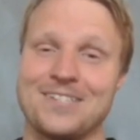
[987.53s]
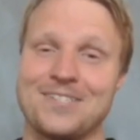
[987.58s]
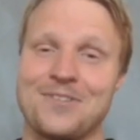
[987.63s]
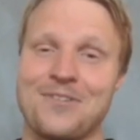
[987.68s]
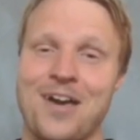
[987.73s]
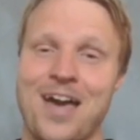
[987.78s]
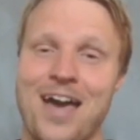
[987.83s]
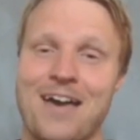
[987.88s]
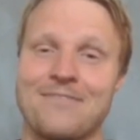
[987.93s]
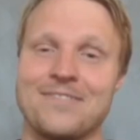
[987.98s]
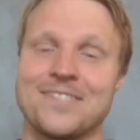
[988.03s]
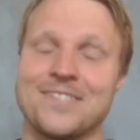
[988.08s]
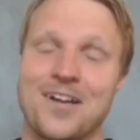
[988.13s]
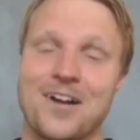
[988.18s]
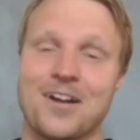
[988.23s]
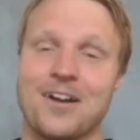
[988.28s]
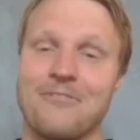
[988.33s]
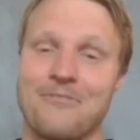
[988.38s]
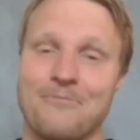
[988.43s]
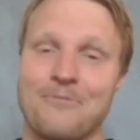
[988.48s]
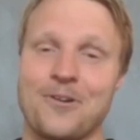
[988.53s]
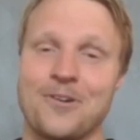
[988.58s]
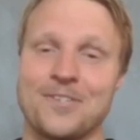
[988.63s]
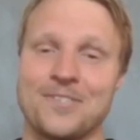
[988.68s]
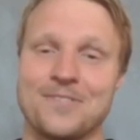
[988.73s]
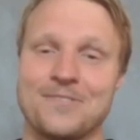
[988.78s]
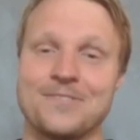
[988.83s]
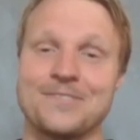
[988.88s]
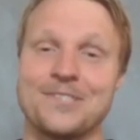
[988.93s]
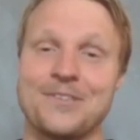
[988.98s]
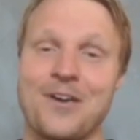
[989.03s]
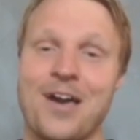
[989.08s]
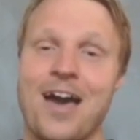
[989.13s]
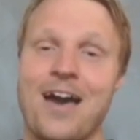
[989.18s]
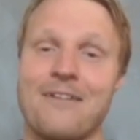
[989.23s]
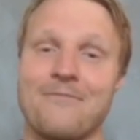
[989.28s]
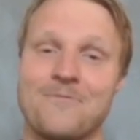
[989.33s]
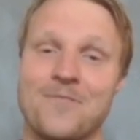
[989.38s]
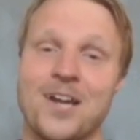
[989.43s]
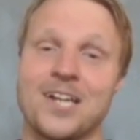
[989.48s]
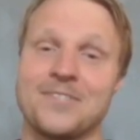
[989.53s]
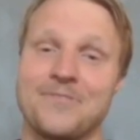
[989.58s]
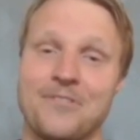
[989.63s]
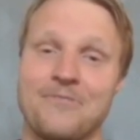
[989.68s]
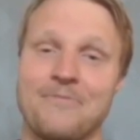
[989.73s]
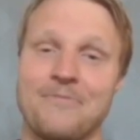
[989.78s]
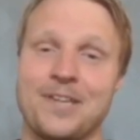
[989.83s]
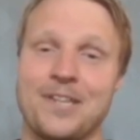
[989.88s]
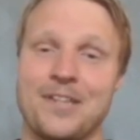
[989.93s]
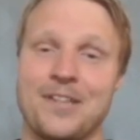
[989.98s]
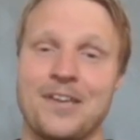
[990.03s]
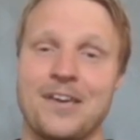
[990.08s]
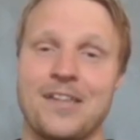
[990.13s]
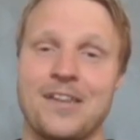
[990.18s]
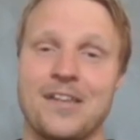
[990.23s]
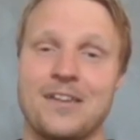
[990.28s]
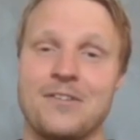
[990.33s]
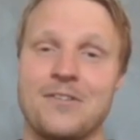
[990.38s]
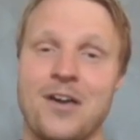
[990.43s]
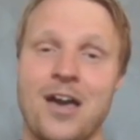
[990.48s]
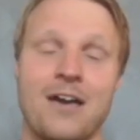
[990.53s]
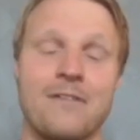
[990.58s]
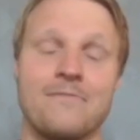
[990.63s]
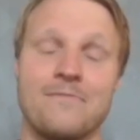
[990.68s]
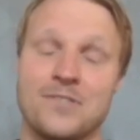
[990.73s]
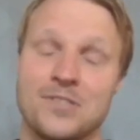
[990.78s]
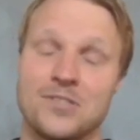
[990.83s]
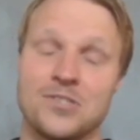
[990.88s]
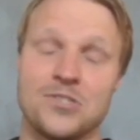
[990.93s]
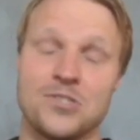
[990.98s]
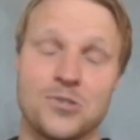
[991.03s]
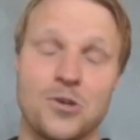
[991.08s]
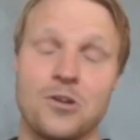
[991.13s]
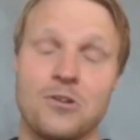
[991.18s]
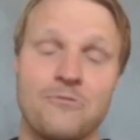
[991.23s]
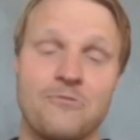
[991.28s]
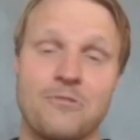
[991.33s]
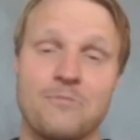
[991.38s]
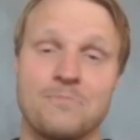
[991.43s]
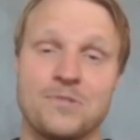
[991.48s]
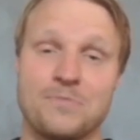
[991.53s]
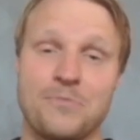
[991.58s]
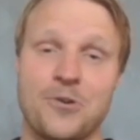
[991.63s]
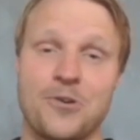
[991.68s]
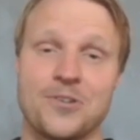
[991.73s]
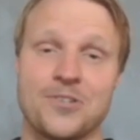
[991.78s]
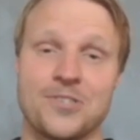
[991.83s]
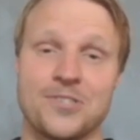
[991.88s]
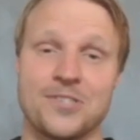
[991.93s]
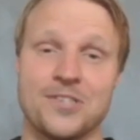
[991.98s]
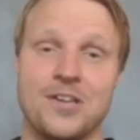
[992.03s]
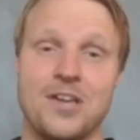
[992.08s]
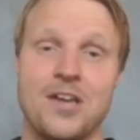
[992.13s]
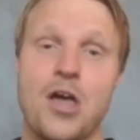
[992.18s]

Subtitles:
you have Saka from Arsenal, you have Rashford from Man United, you have Son from Spurs,